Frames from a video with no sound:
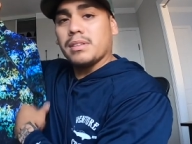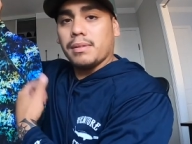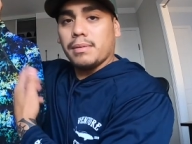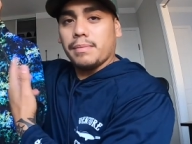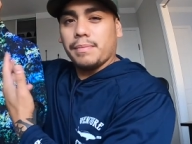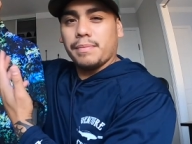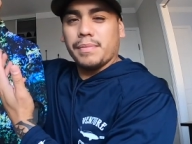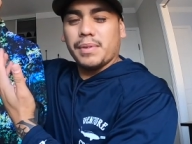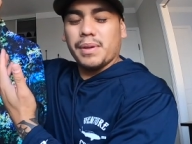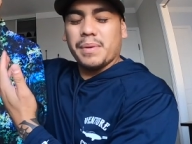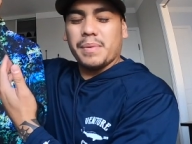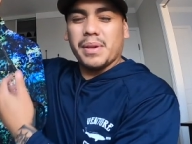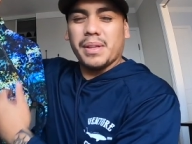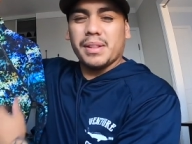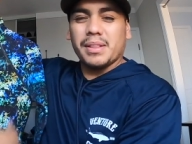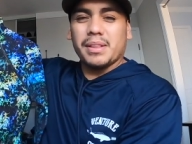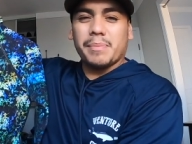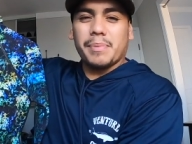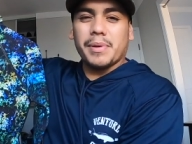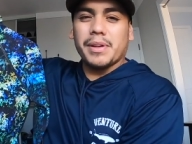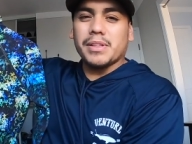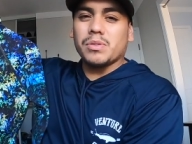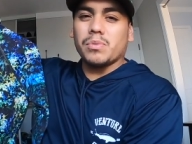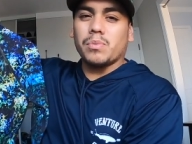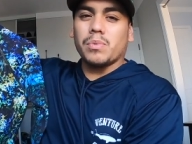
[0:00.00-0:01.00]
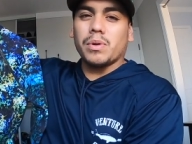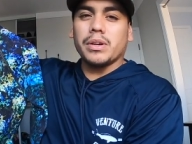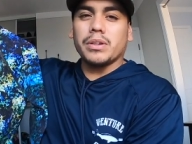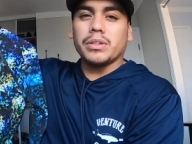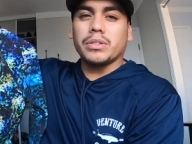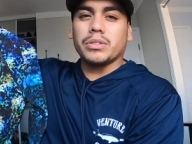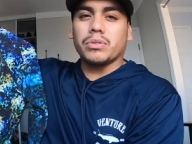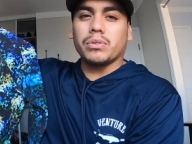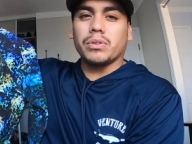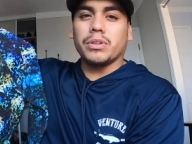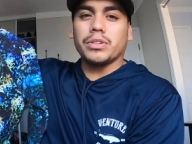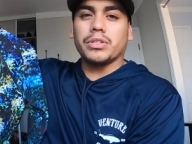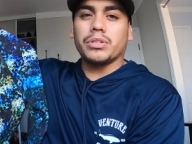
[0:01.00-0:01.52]
know, I mean, it depends on where you
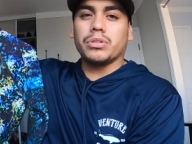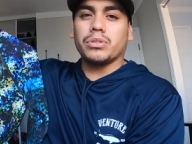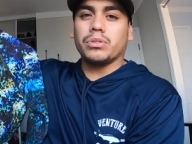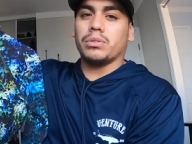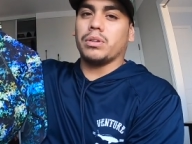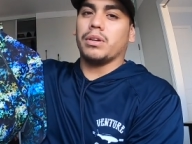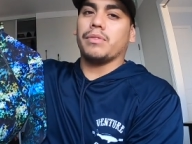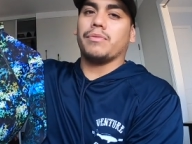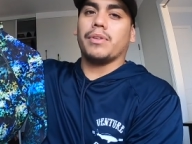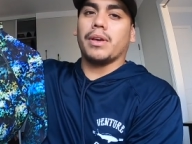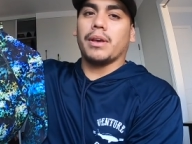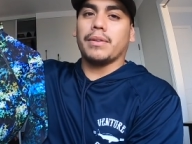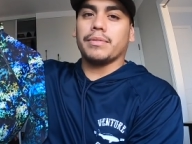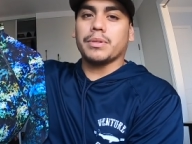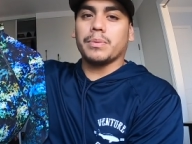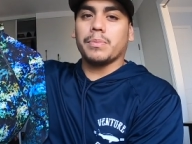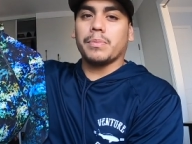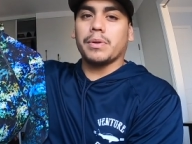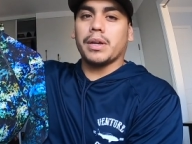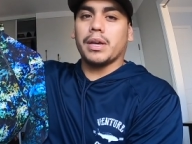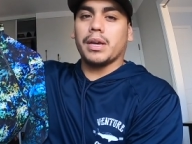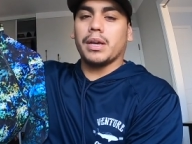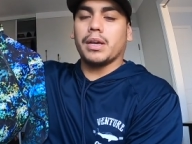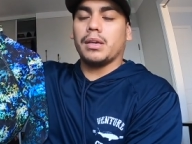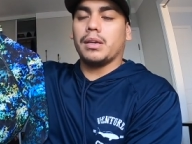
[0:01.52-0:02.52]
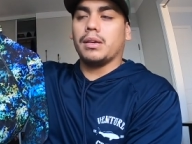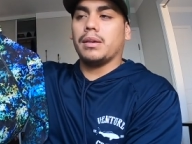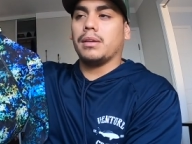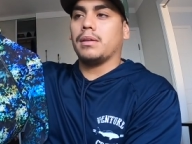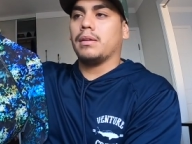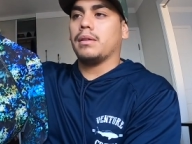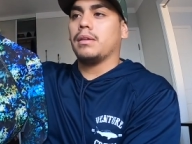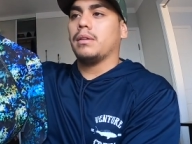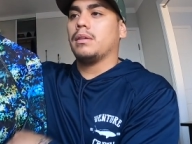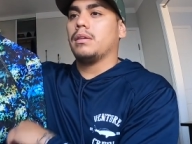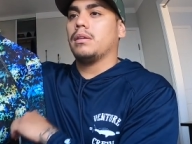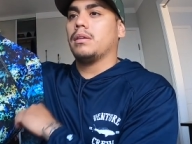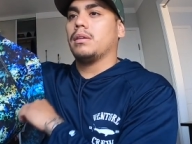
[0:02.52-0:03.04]
store your suit. If you have somewhere to hang it,
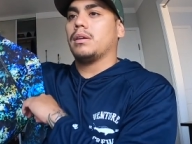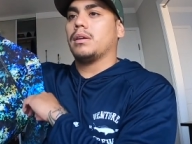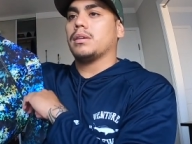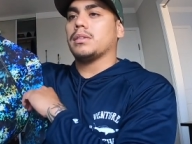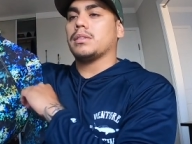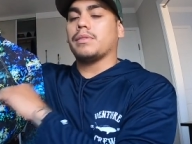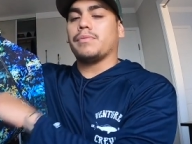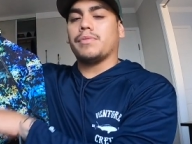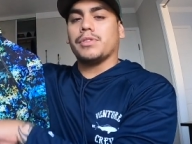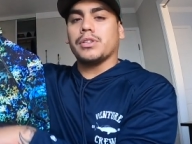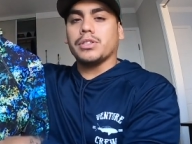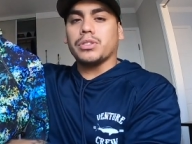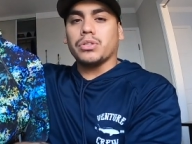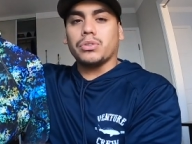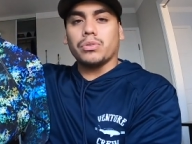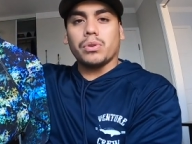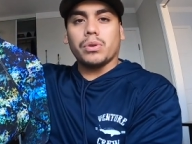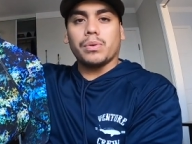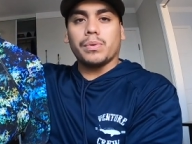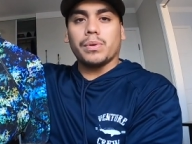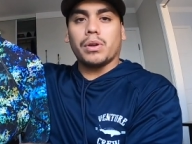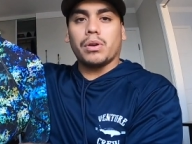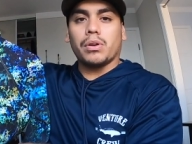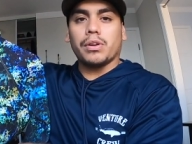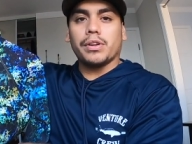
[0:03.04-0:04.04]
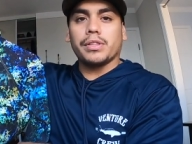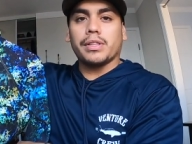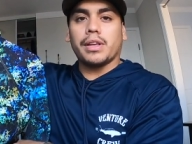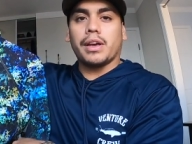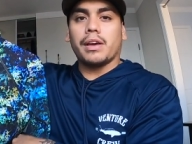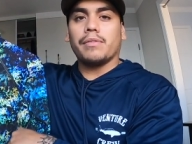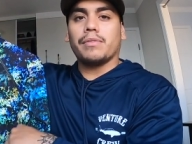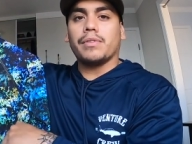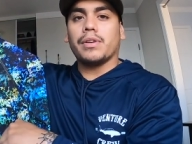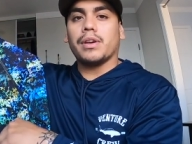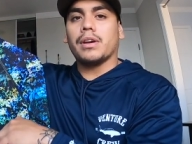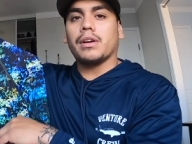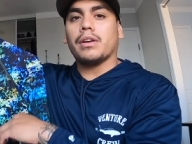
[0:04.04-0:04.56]
cause if you just throw it with all your
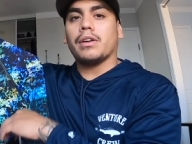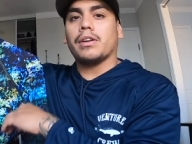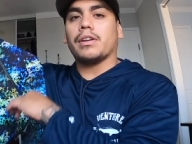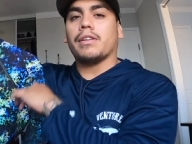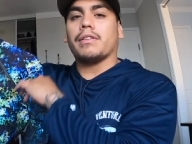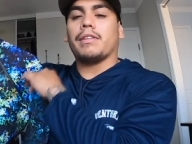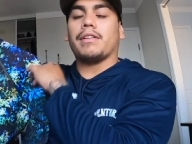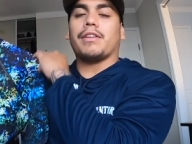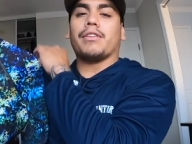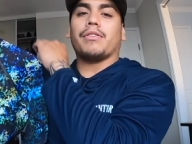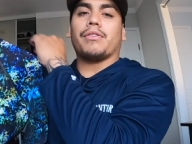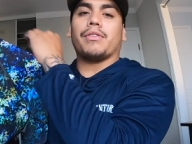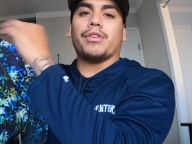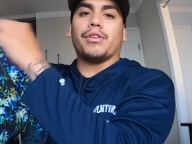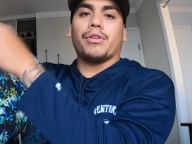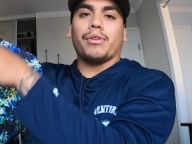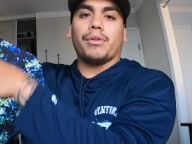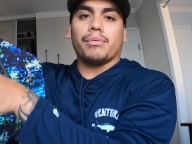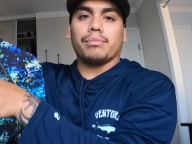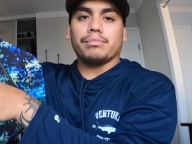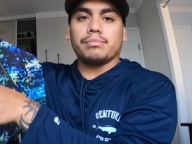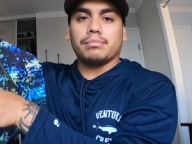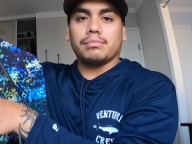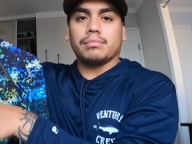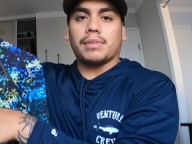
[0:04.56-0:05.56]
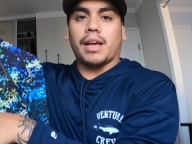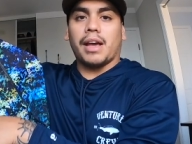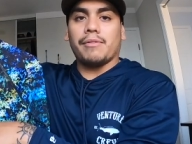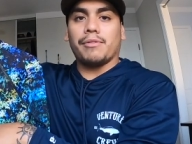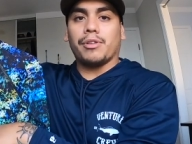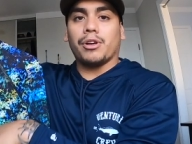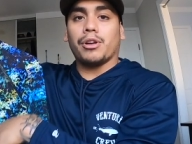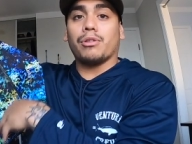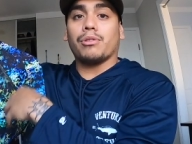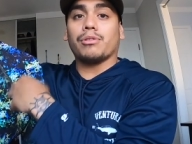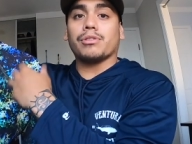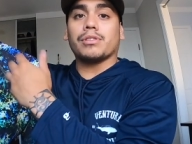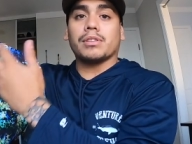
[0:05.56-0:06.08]
dive gear and then your, your dive
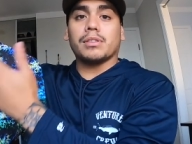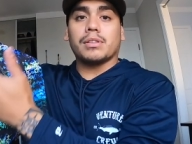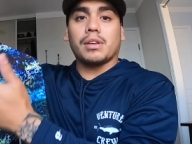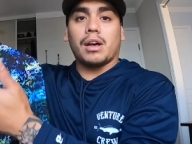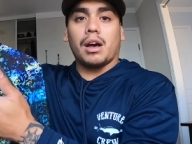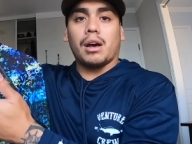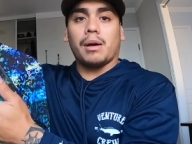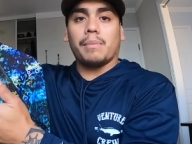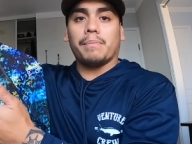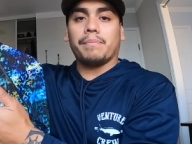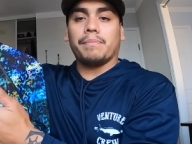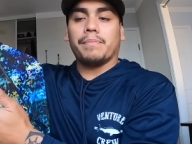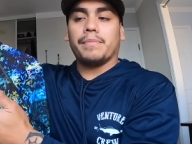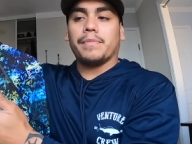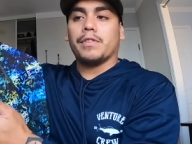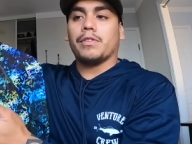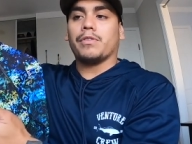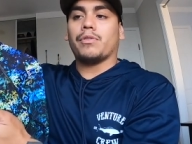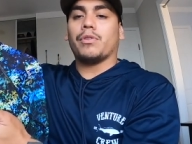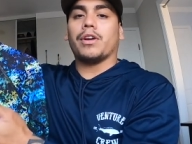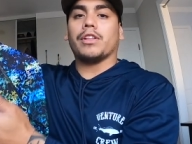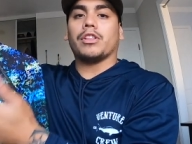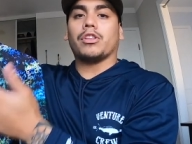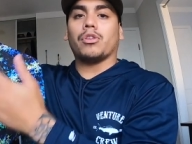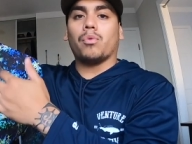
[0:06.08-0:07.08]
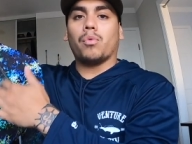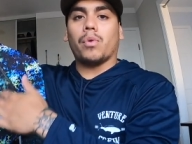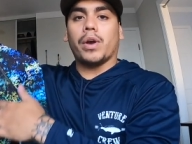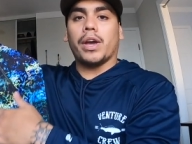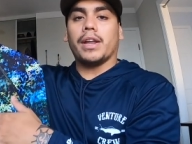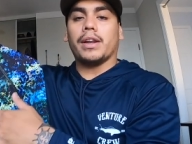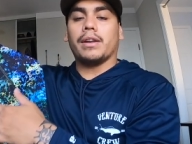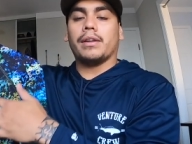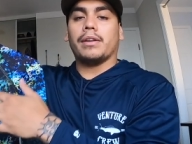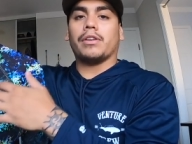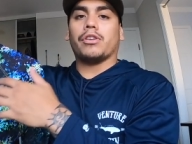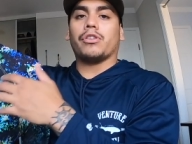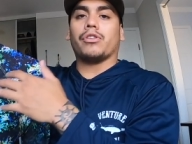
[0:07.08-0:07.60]
gear goes on top, right? The
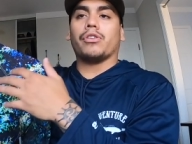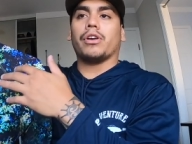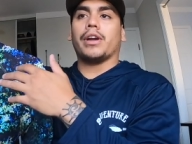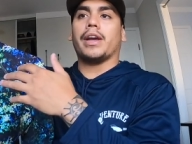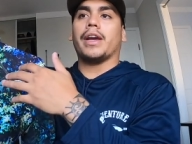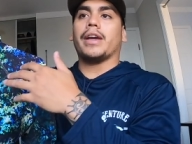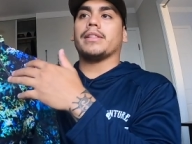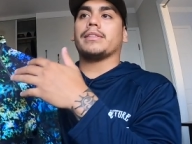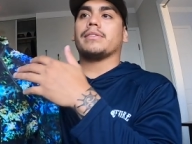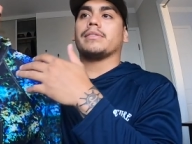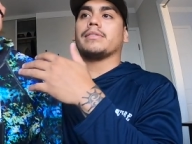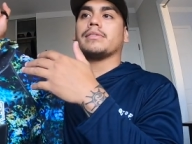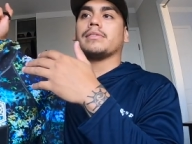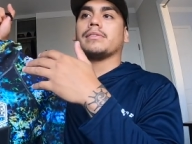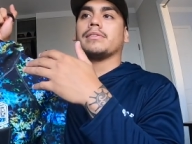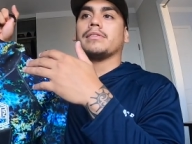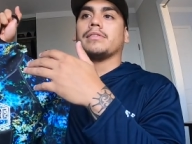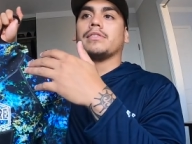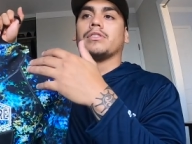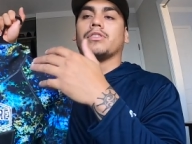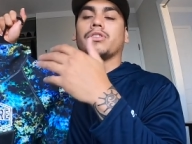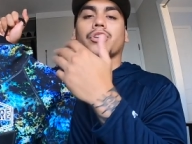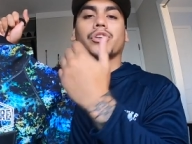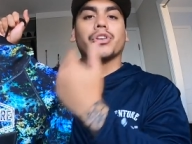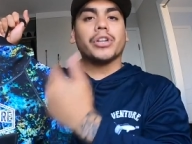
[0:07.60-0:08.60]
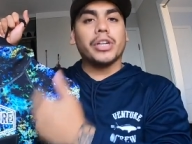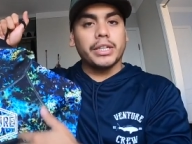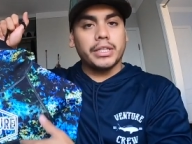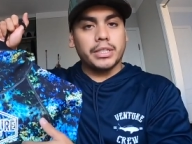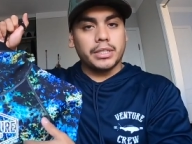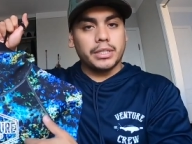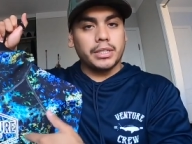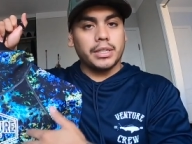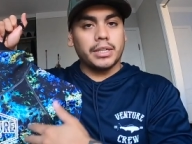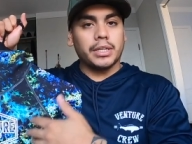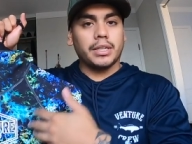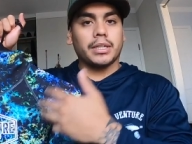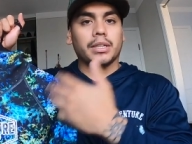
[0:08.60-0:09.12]
weight creates
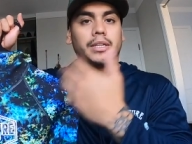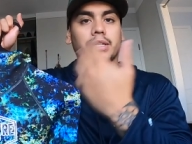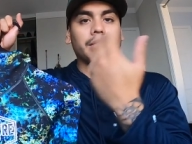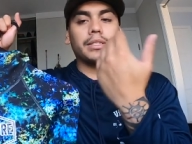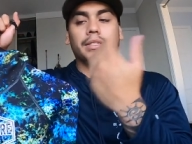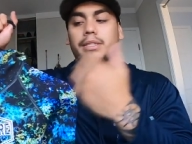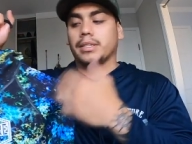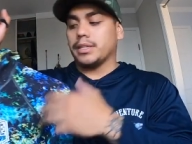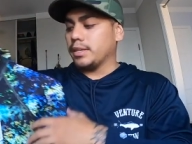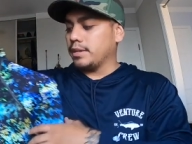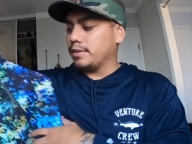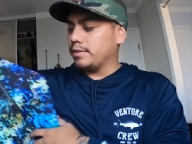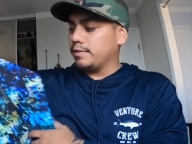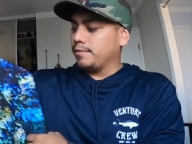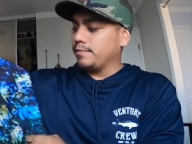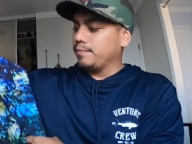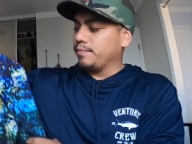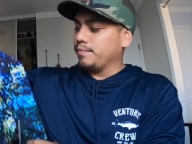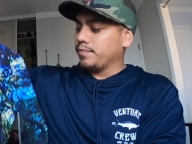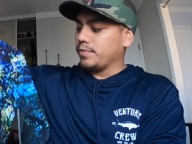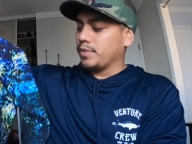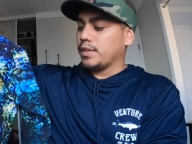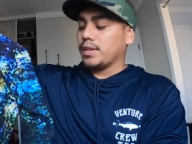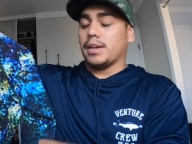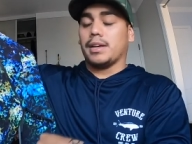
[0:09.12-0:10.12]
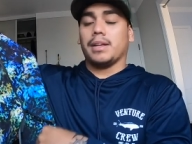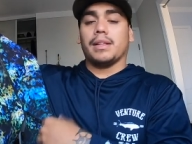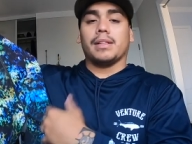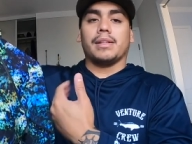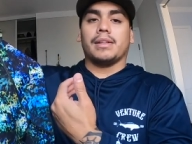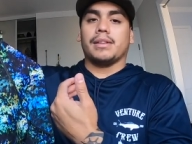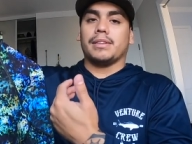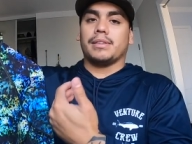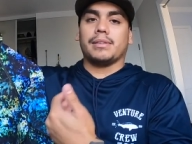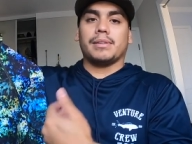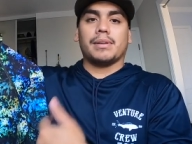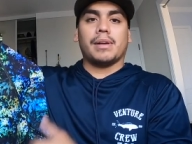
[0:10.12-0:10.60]
creases and it